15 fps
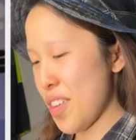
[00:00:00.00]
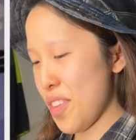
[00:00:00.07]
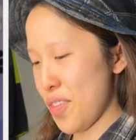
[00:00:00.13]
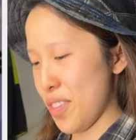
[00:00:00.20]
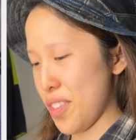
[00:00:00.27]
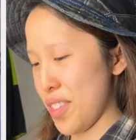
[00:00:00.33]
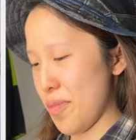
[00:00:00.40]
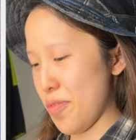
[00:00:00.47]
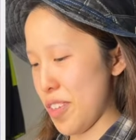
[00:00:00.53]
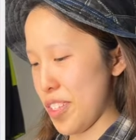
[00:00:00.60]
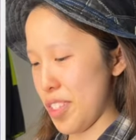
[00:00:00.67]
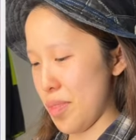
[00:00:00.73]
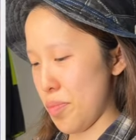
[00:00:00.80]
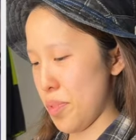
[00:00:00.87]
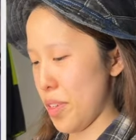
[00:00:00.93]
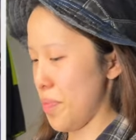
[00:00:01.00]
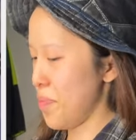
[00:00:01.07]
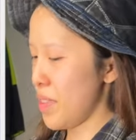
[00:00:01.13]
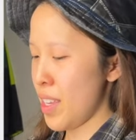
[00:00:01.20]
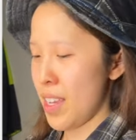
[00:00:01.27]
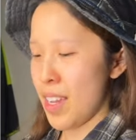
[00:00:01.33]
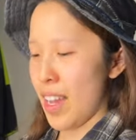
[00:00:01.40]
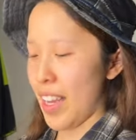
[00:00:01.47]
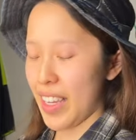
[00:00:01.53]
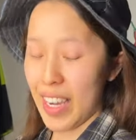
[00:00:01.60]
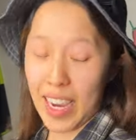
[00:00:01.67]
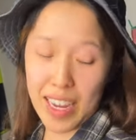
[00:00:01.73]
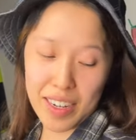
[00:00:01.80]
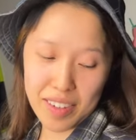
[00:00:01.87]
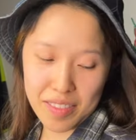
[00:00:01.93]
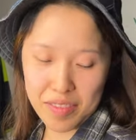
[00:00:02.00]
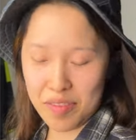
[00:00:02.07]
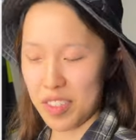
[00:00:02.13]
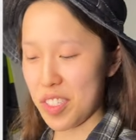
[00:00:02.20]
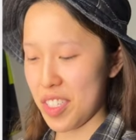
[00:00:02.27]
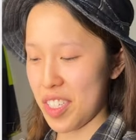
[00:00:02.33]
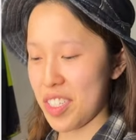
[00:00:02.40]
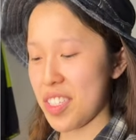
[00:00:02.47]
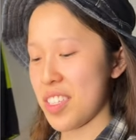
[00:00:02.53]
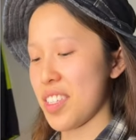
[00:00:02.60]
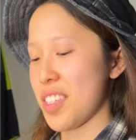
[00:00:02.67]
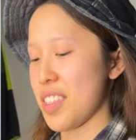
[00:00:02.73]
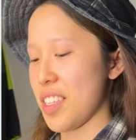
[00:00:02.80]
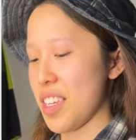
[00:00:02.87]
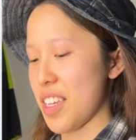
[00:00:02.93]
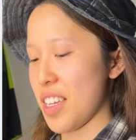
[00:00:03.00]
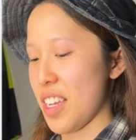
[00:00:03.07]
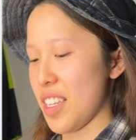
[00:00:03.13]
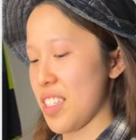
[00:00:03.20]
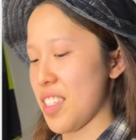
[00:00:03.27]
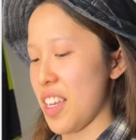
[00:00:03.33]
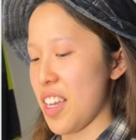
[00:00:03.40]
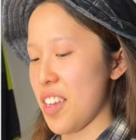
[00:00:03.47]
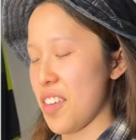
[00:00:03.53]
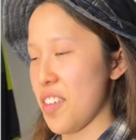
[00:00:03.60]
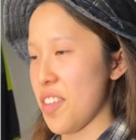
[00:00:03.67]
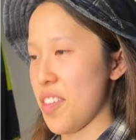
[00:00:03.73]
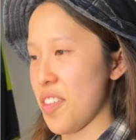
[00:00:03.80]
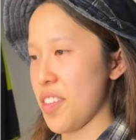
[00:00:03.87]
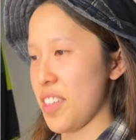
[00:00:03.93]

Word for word: for some reason, but I can't resist the SAR.